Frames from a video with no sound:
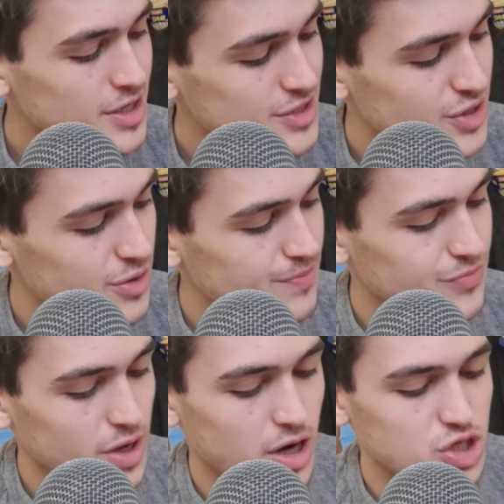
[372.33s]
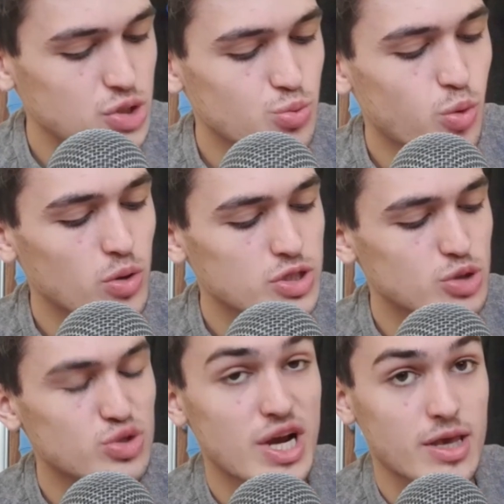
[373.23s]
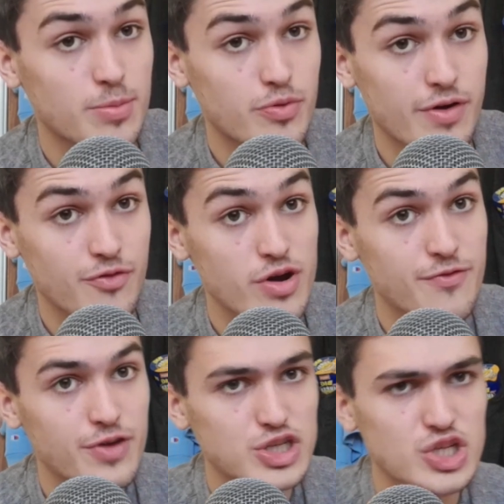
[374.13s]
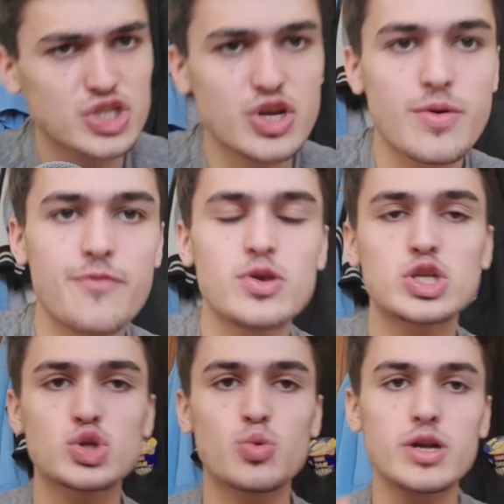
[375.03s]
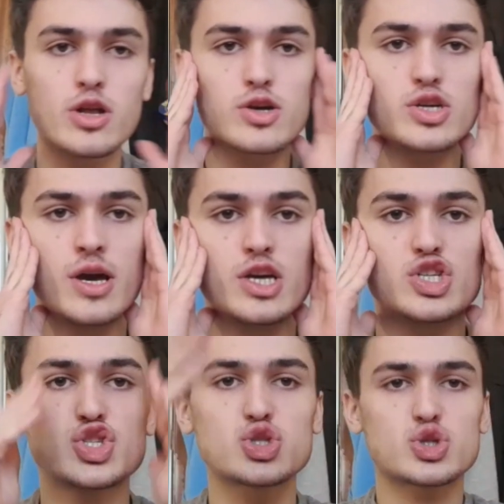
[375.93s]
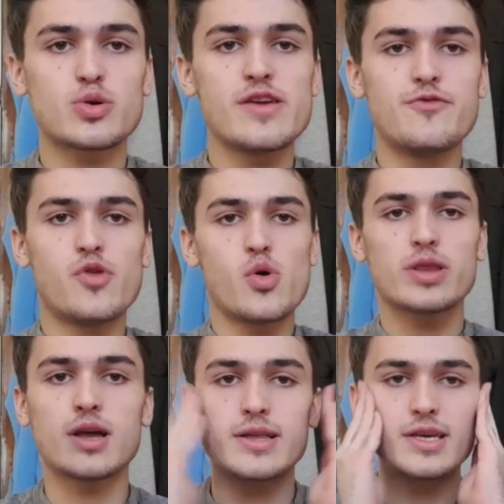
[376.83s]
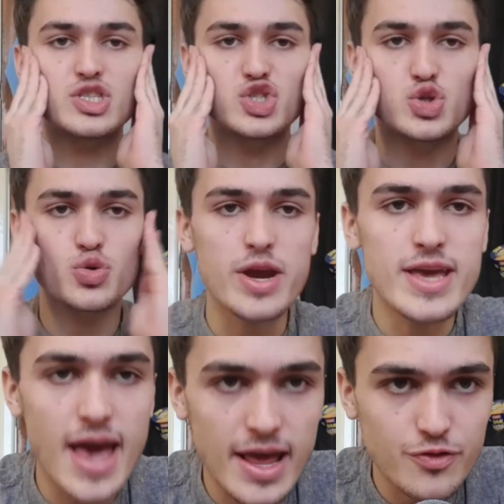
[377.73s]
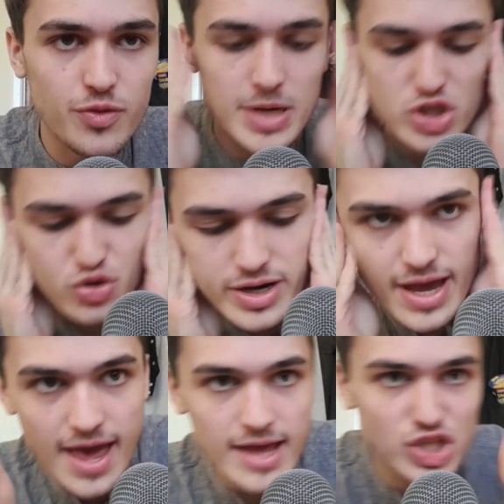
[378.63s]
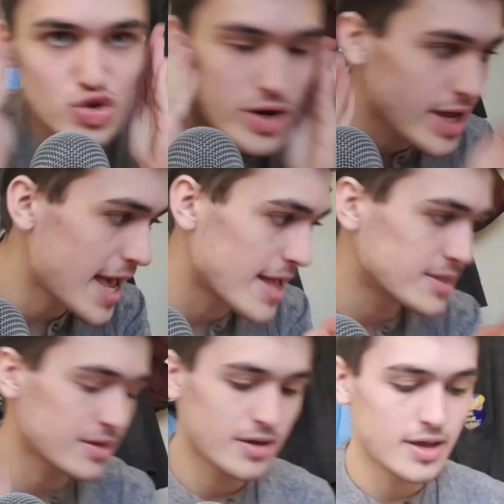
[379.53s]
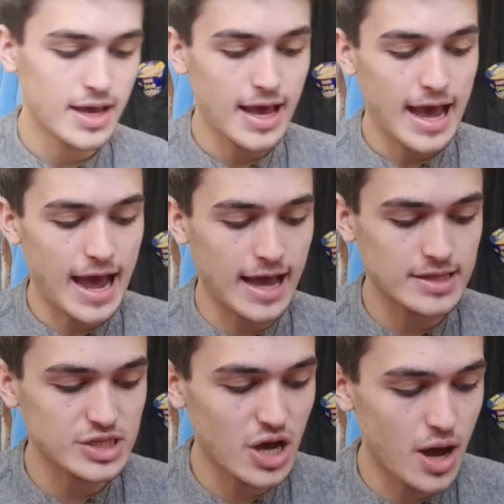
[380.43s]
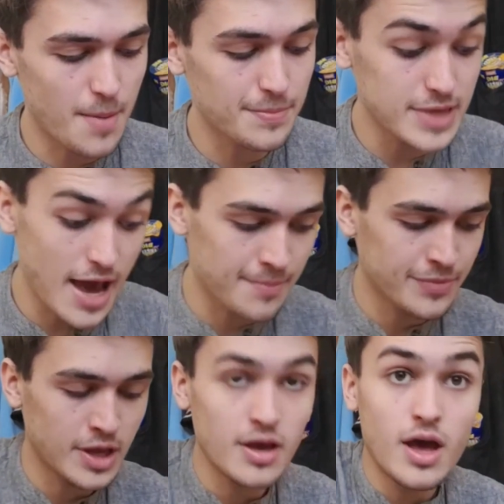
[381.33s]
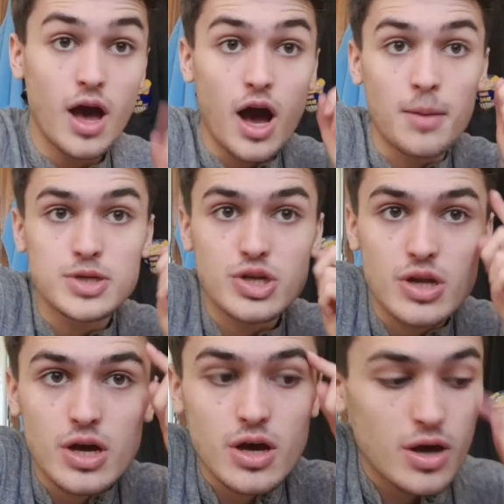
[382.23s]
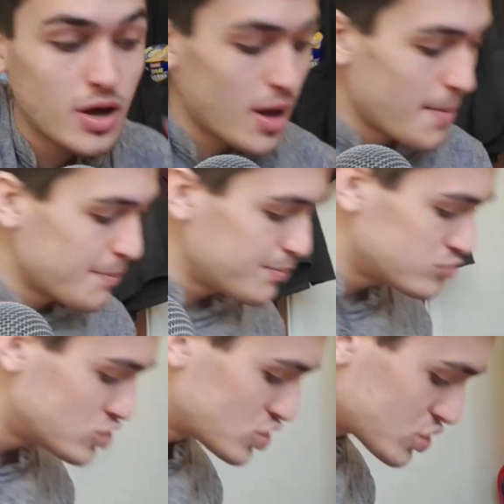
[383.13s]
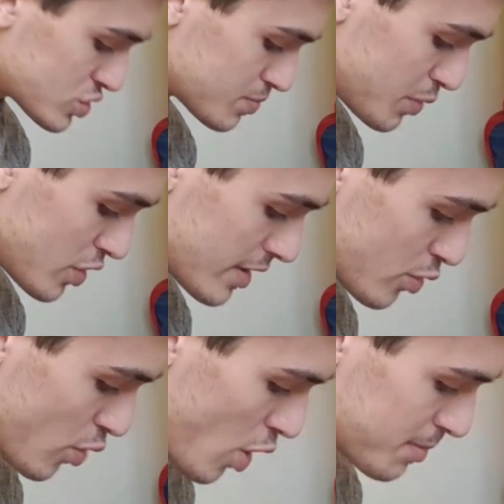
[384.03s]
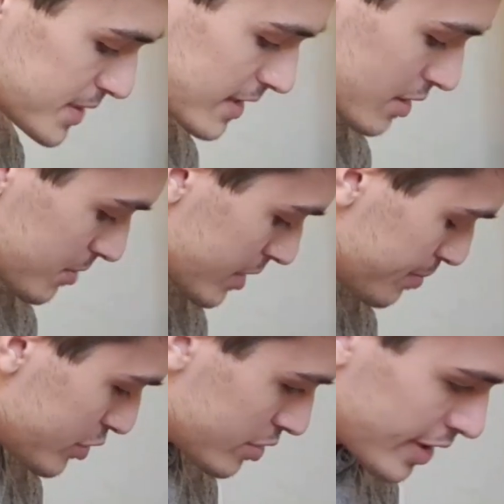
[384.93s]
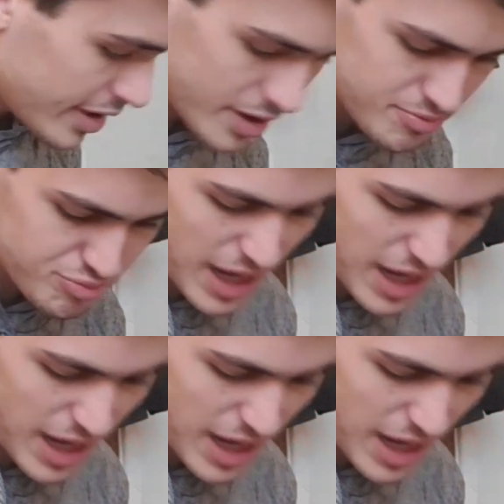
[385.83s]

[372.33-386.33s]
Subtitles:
so I just want to check your periphery vision. So if you just want to look straight forward like this, straight ahead for me, straight ahead. And yeah, I'm just gonna put a little object. I'm gonna put how